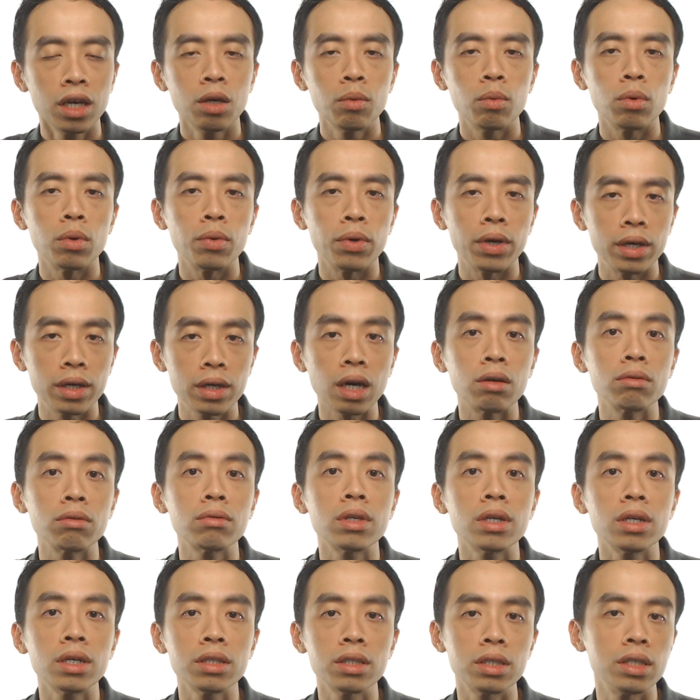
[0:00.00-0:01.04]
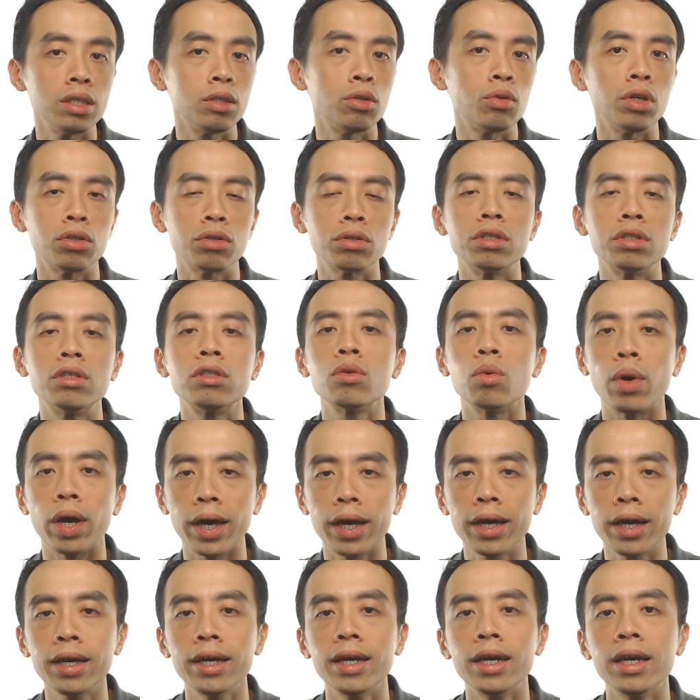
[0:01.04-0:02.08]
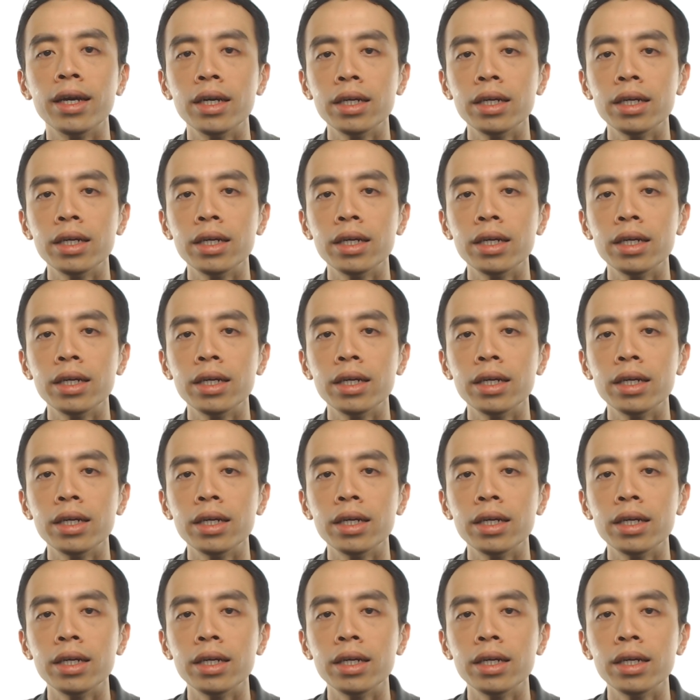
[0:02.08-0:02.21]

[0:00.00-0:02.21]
we will encounter situations where